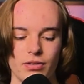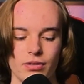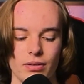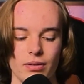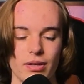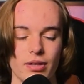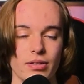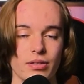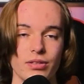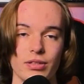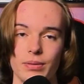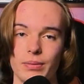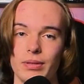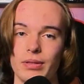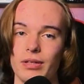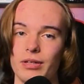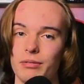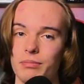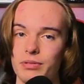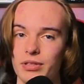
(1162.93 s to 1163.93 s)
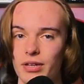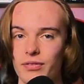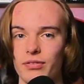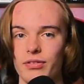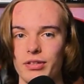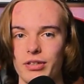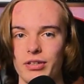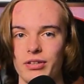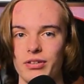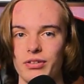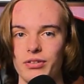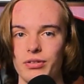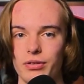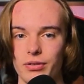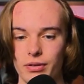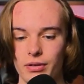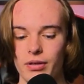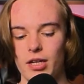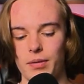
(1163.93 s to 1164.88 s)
So that is something that I'm definitely going to do,